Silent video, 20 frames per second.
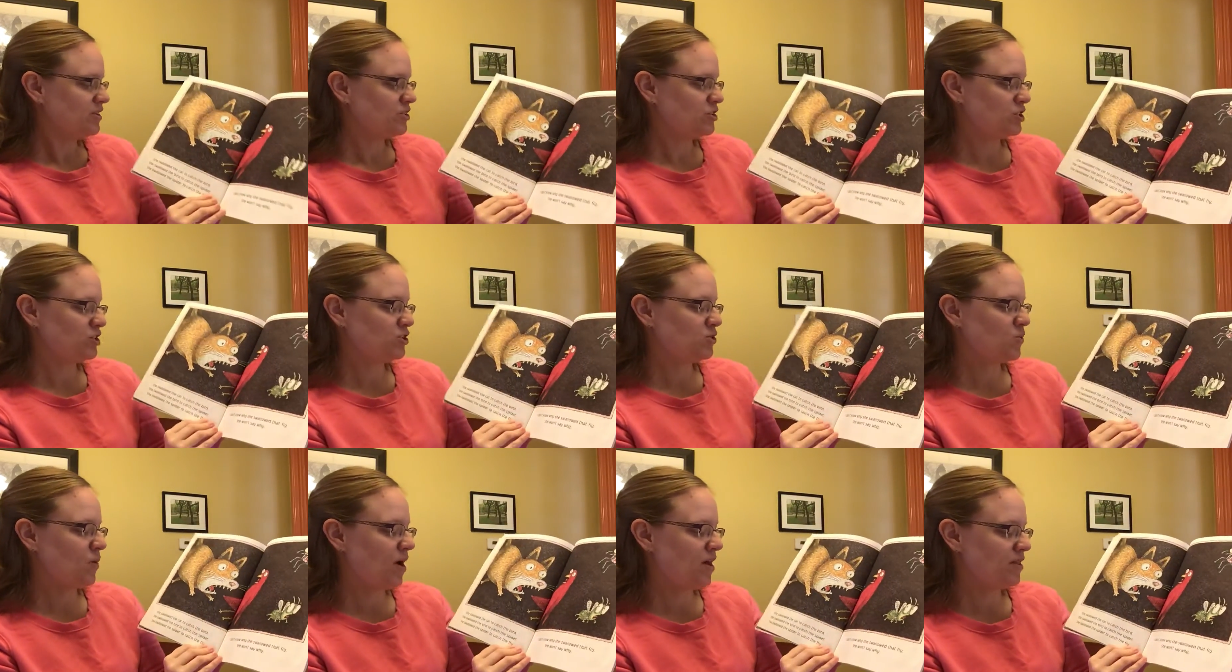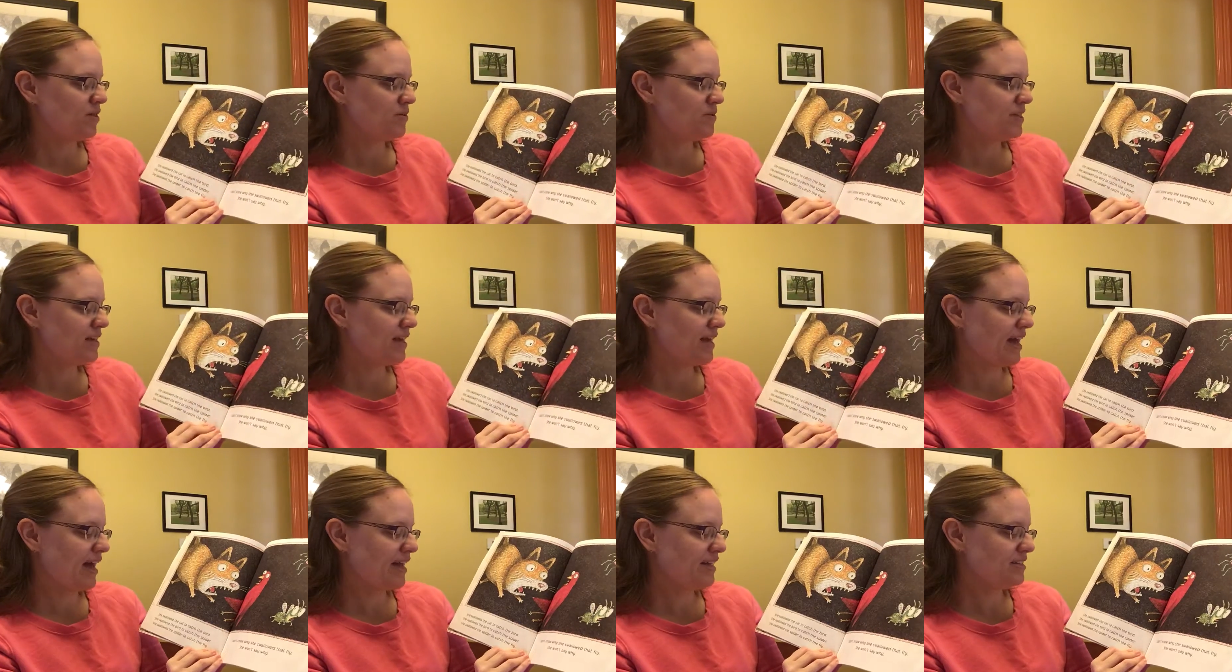She swallowed the
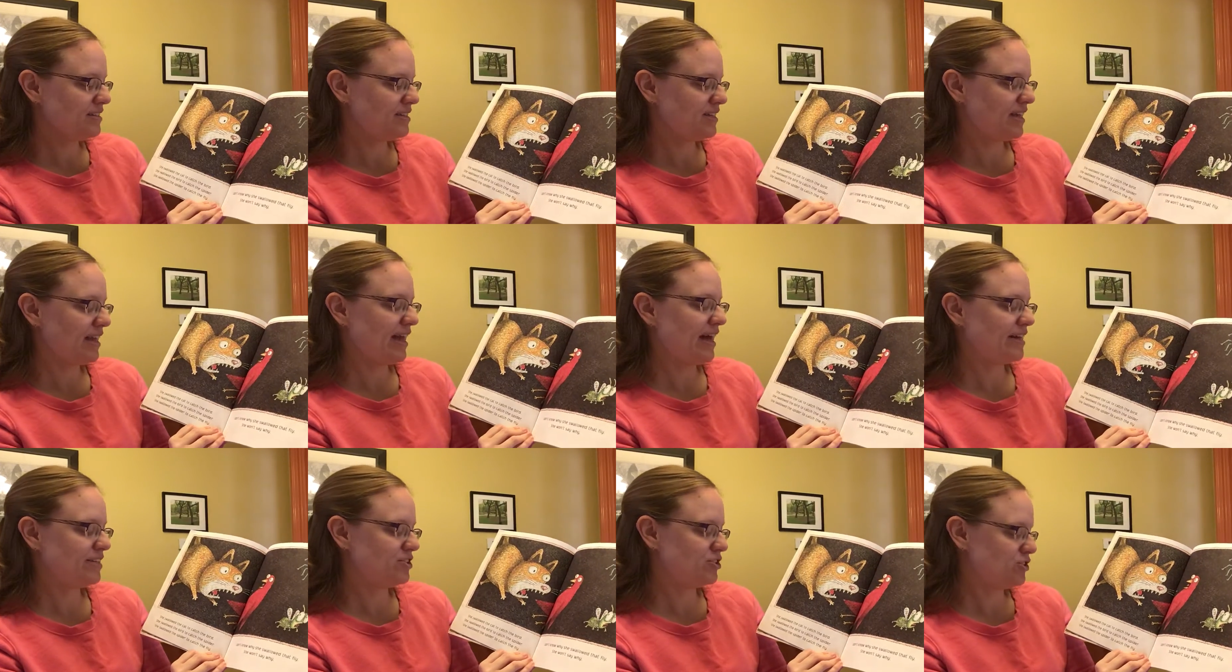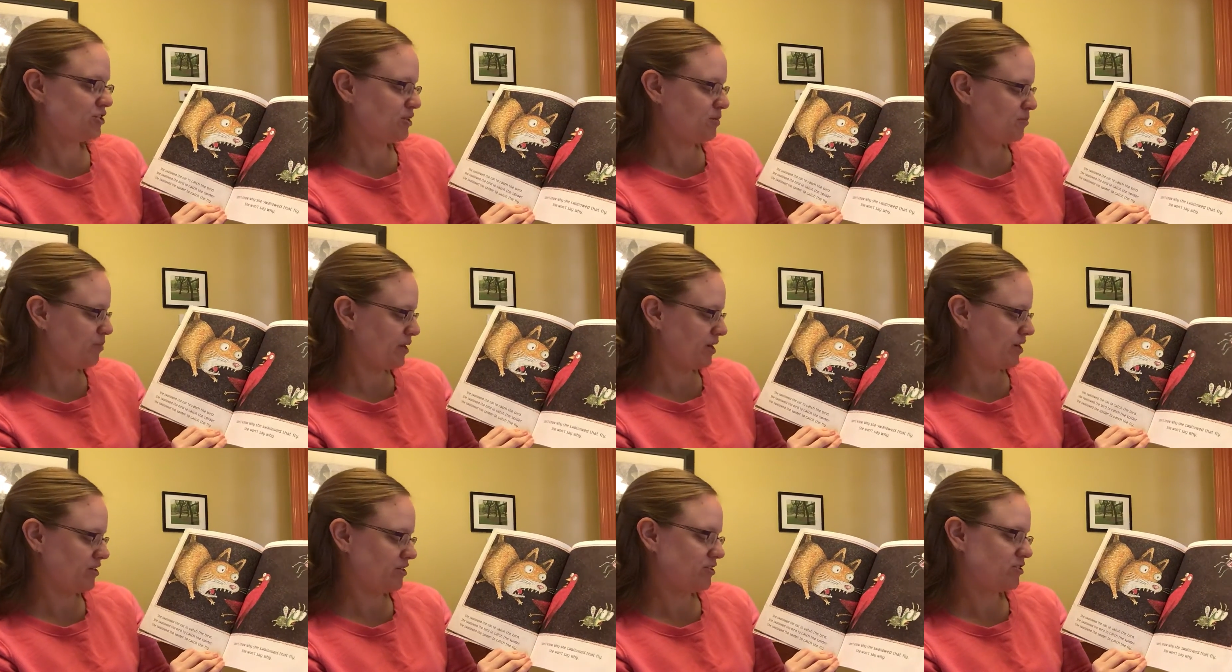cat to catch the
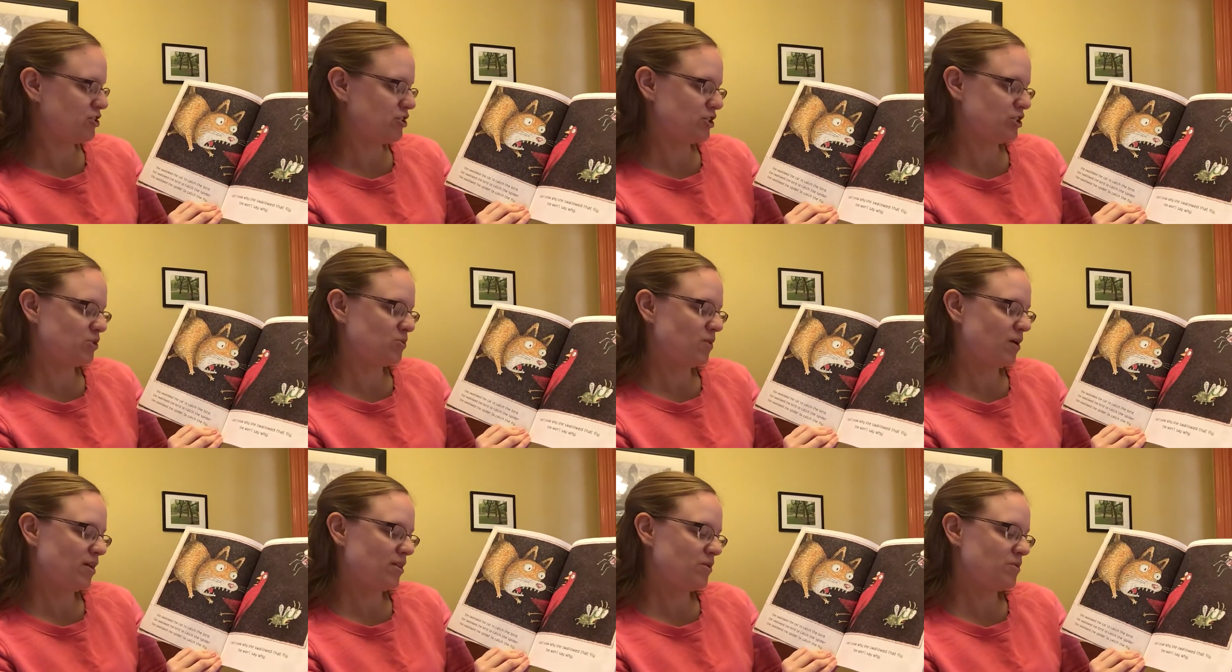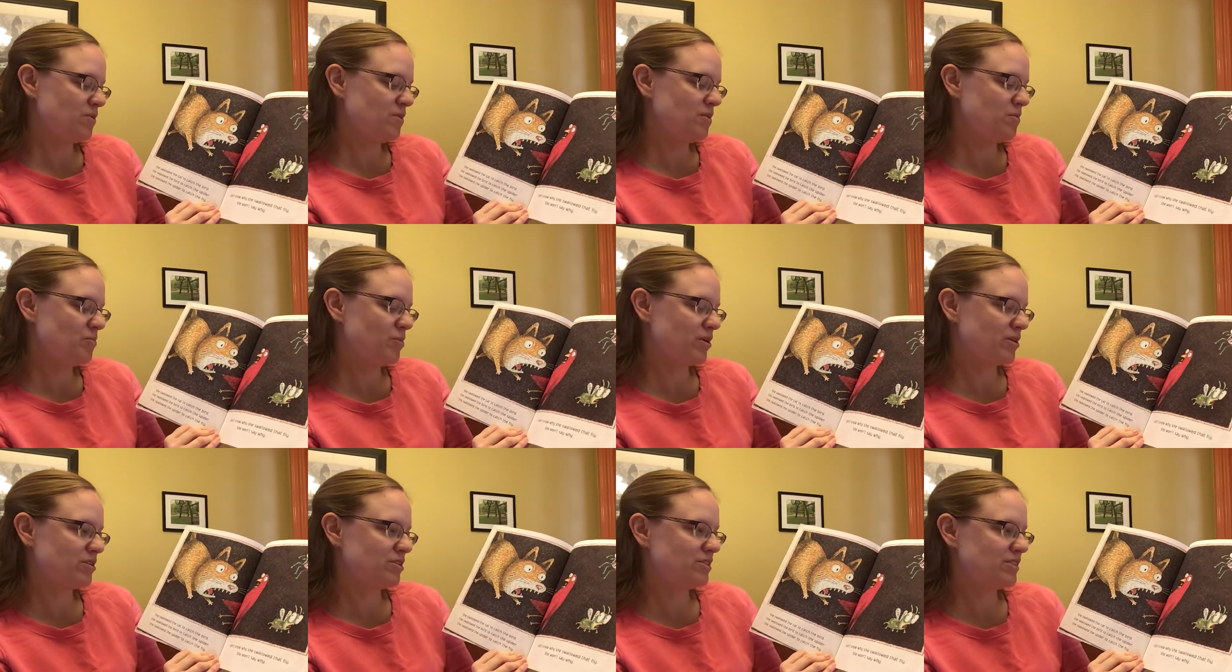bird. She swallowed the
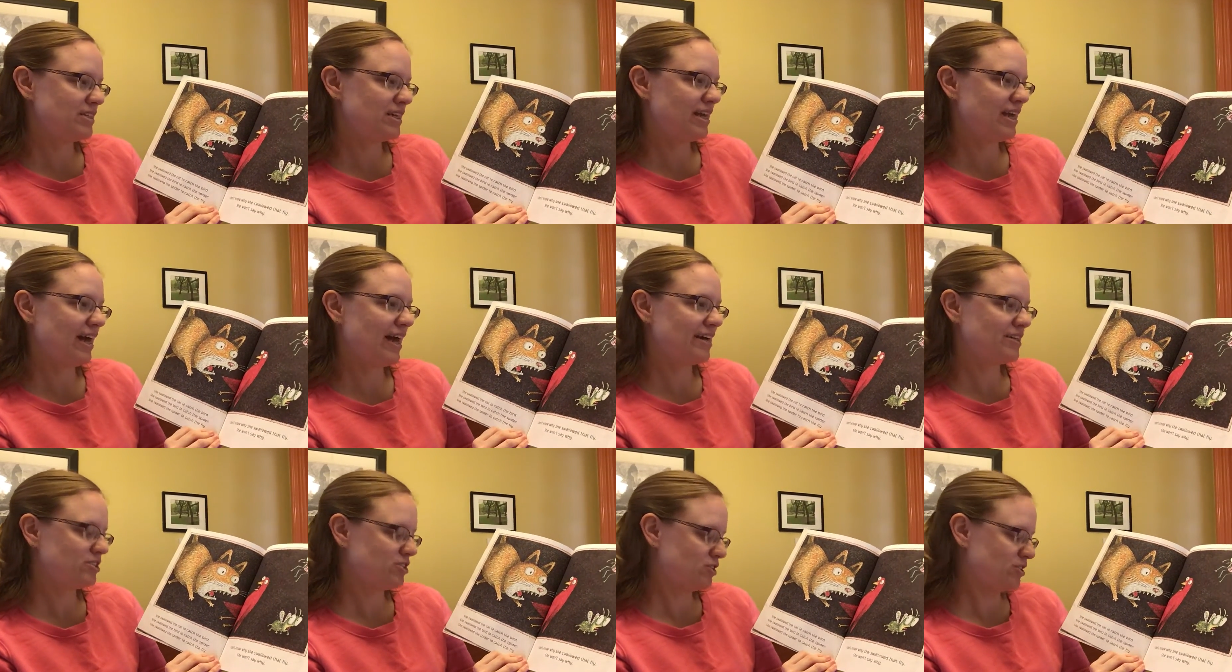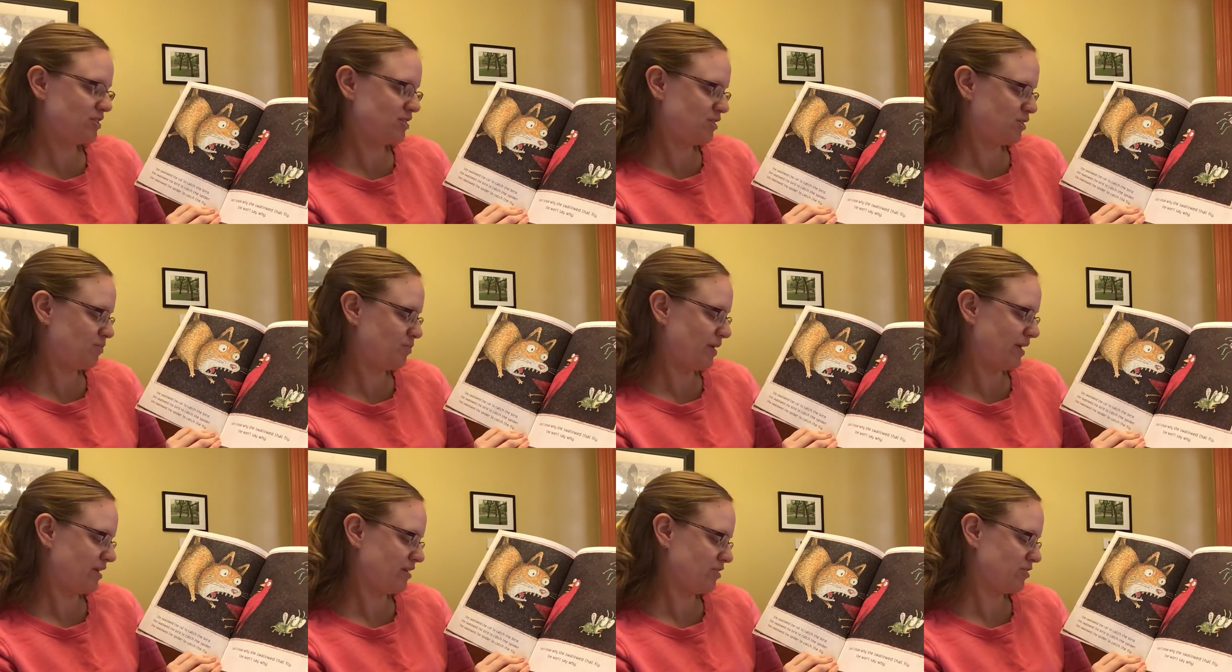bird to catch the
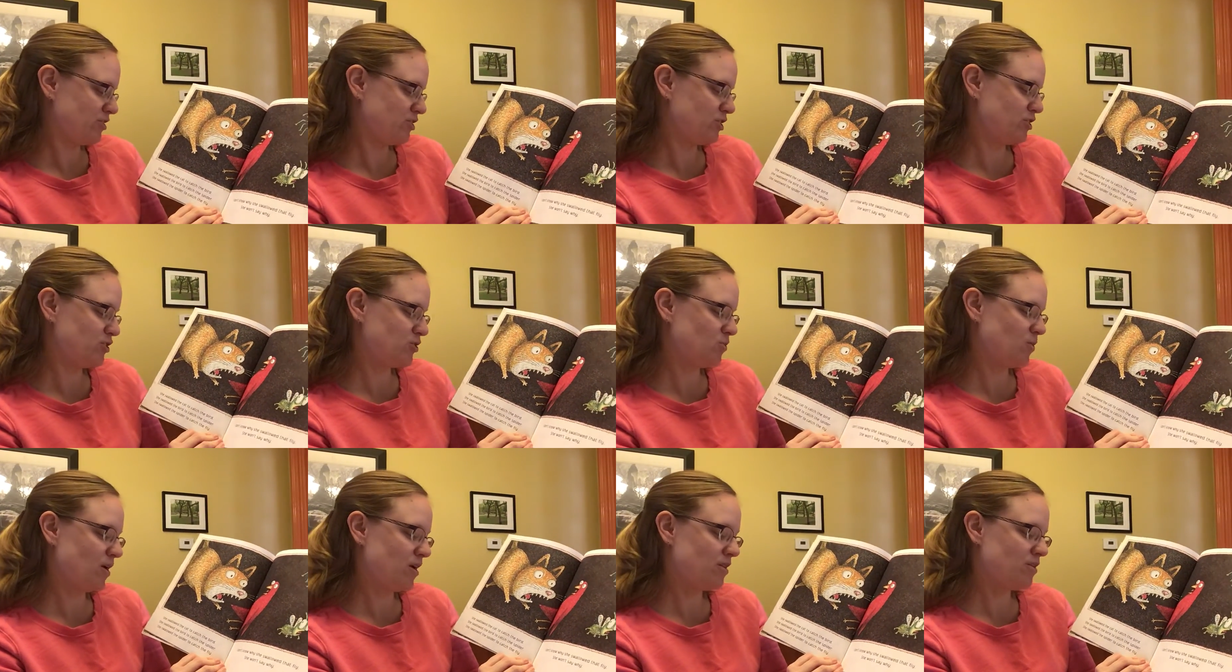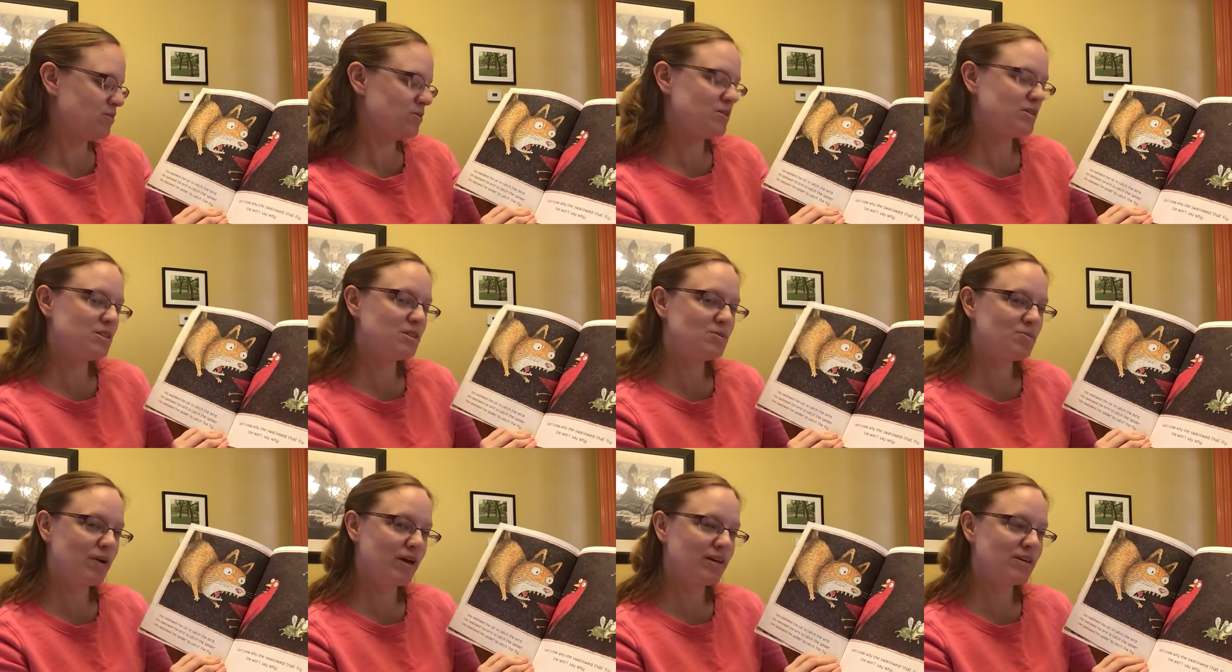spider. She swallowed the
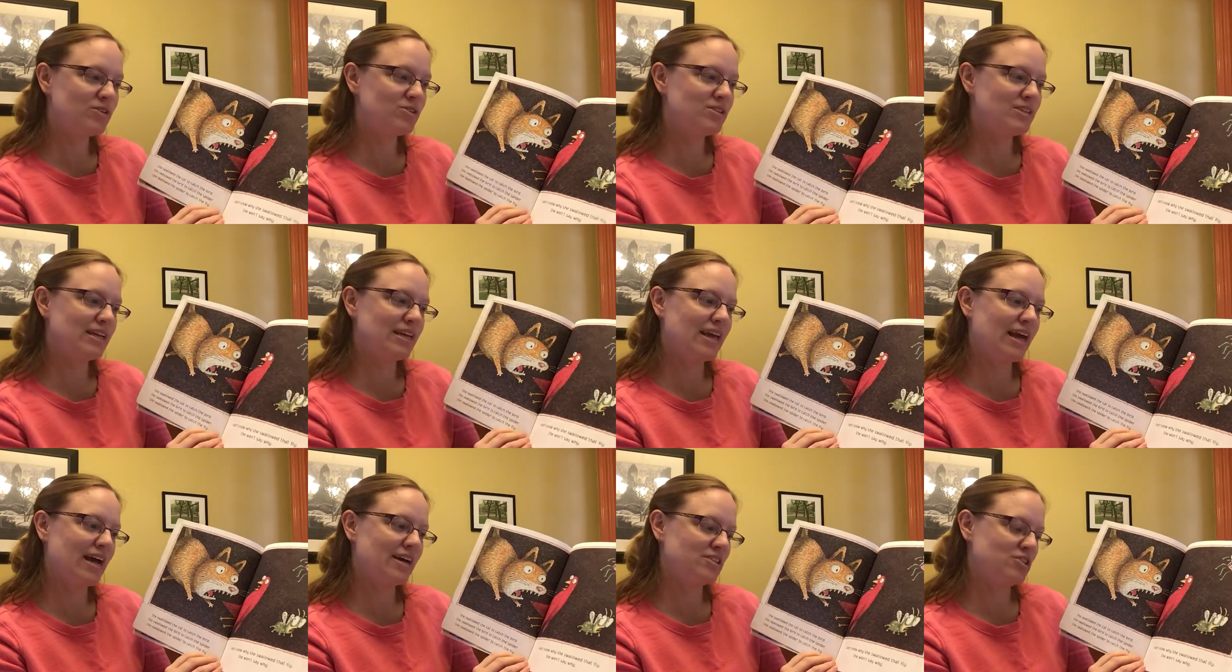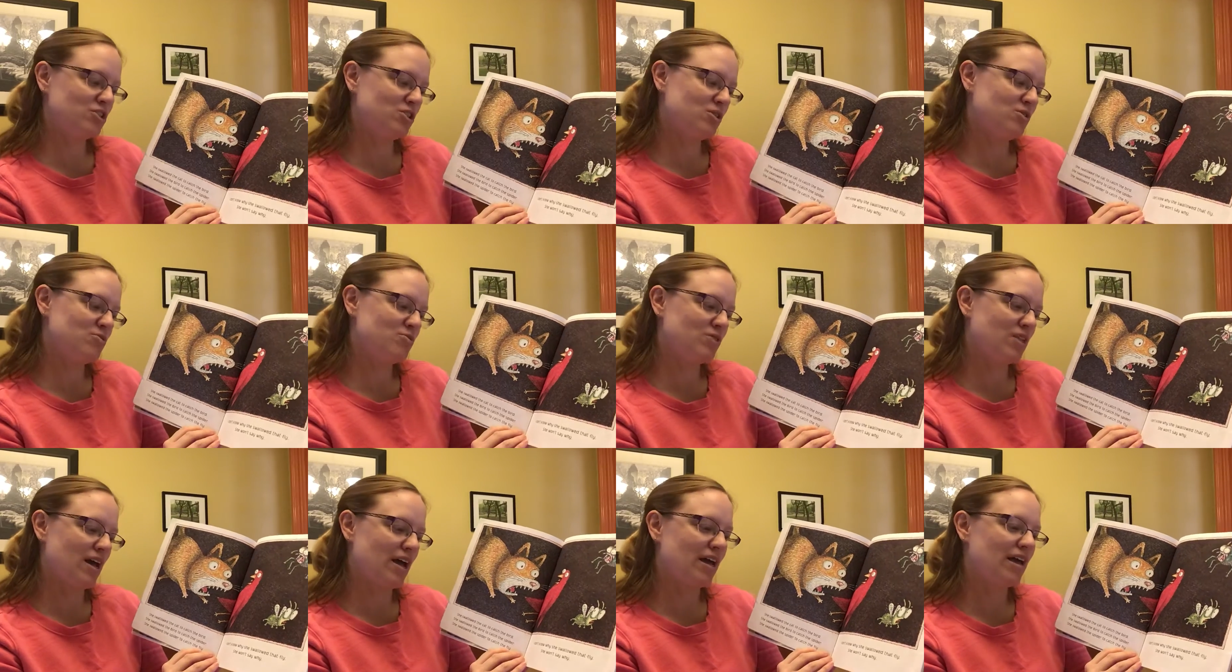spider to catch the
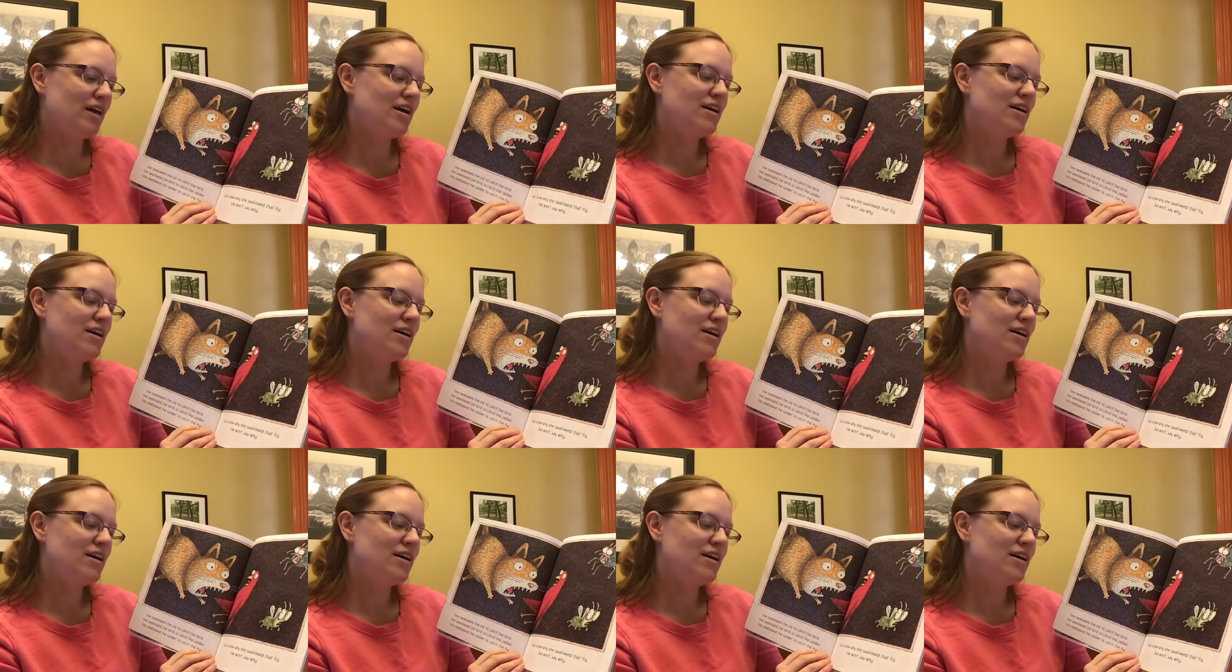fly.